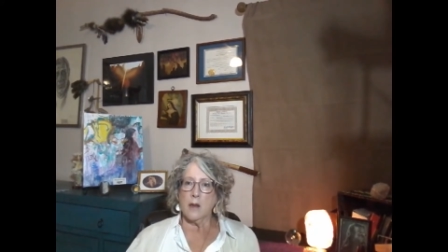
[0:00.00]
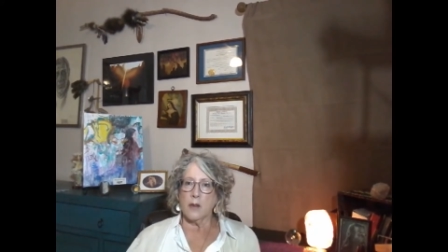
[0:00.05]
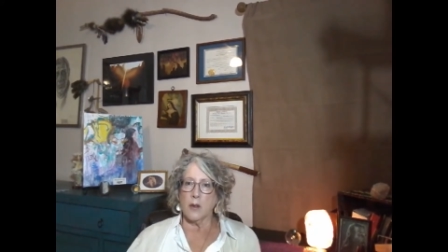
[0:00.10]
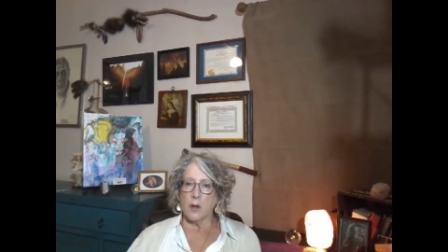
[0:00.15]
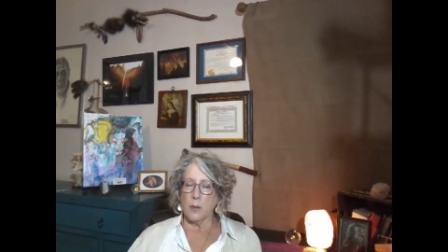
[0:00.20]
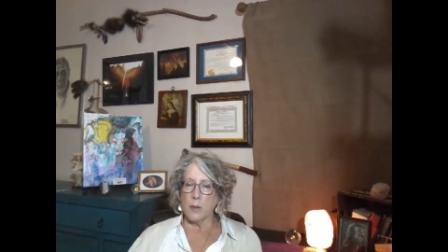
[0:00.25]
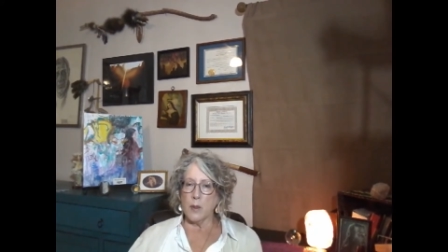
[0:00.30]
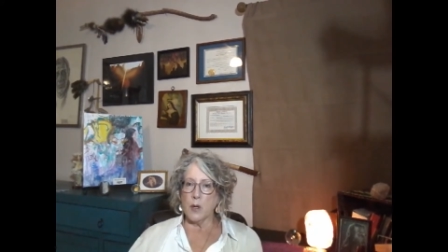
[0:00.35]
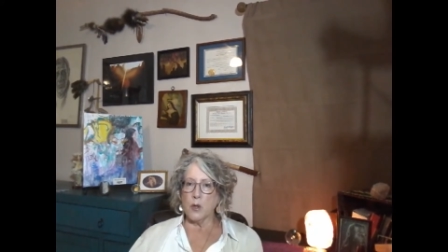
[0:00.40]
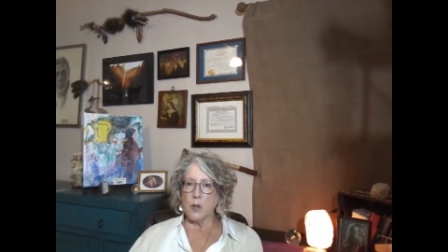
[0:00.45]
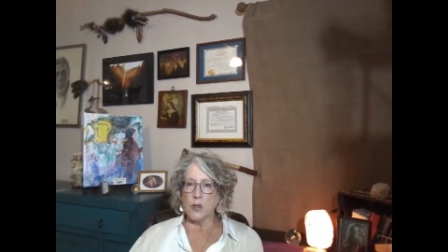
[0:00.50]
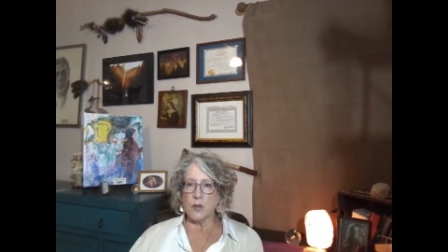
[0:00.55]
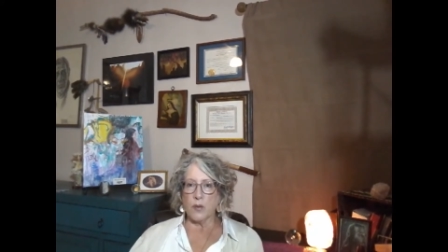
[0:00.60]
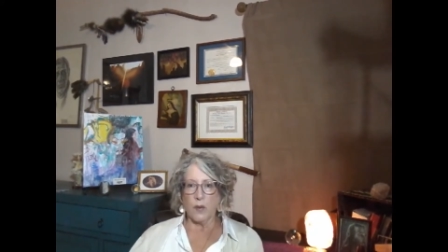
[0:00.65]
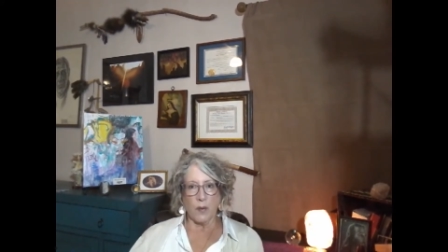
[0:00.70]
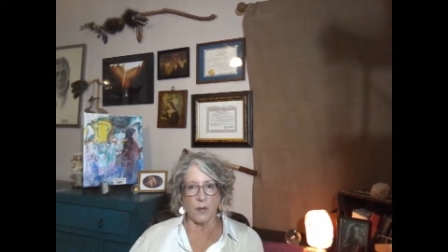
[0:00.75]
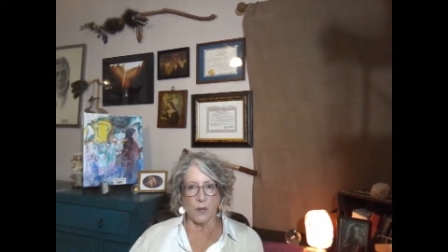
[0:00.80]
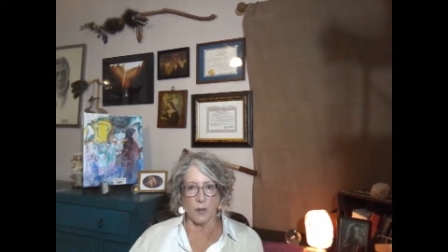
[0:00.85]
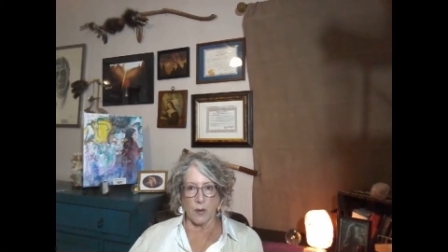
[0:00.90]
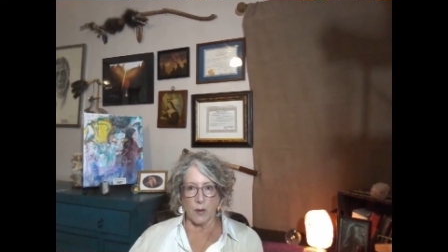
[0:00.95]
that'll be
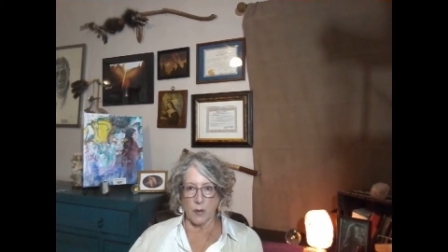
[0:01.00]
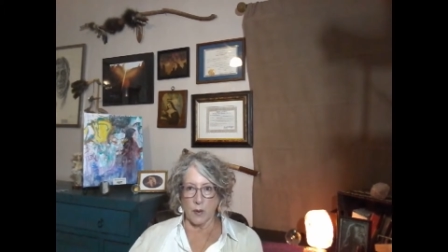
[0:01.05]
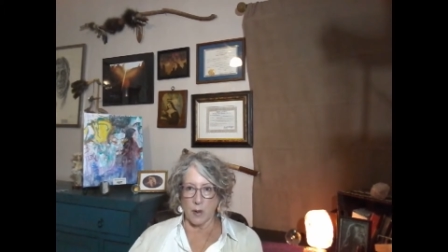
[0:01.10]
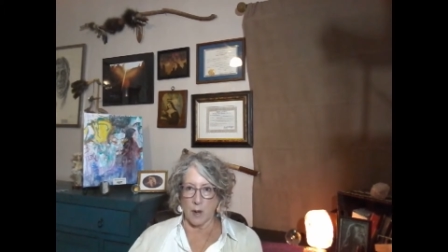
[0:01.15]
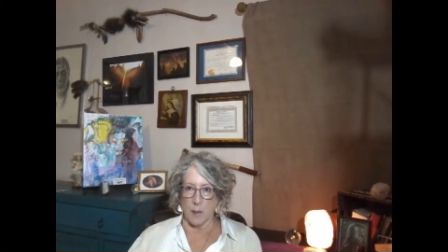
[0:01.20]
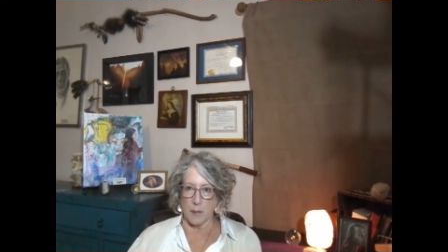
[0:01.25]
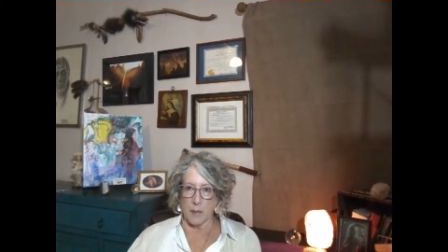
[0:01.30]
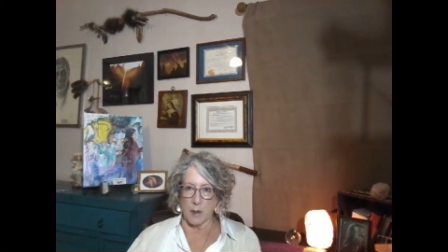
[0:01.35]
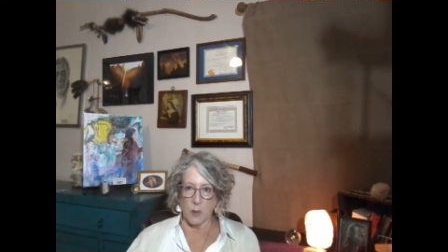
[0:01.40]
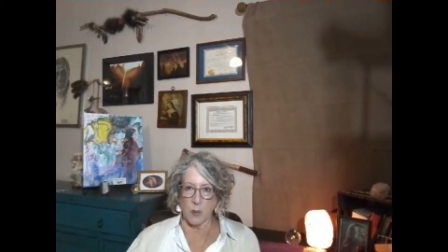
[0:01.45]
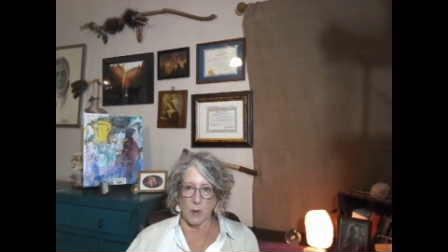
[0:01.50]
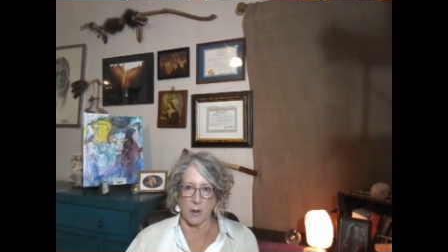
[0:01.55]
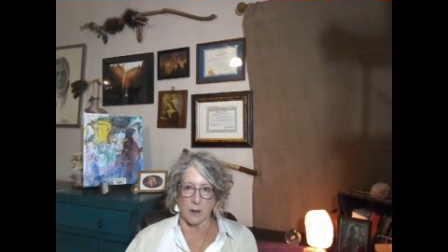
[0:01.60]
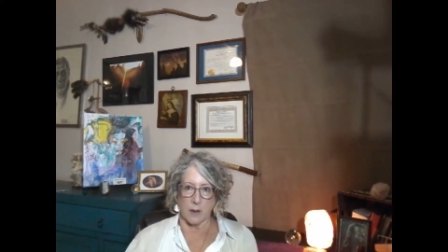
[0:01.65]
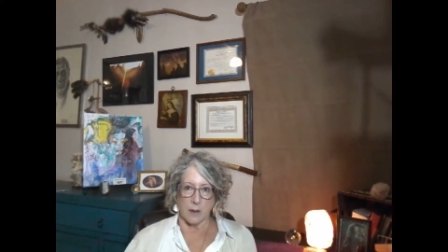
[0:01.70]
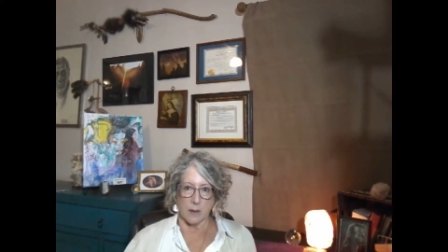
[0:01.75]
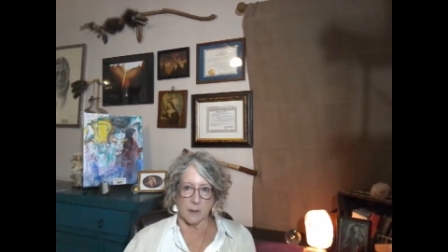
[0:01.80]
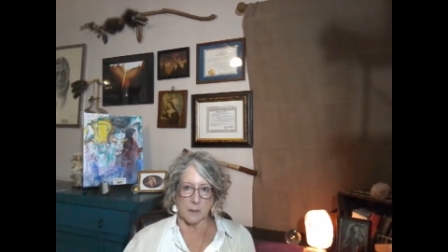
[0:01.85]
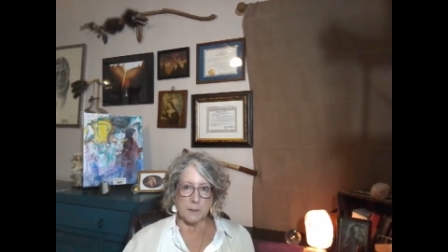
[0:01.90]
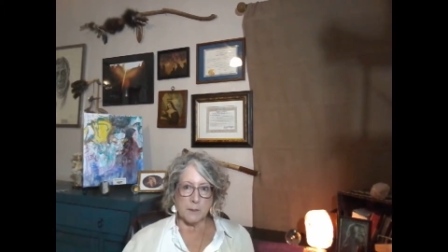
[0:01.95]
useful for the coming
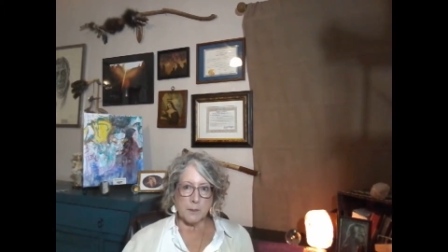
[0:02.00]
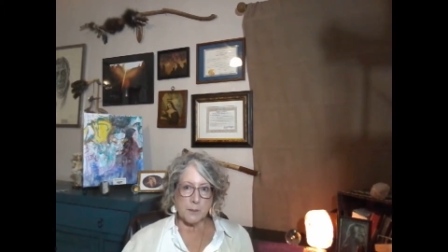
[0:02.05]
week.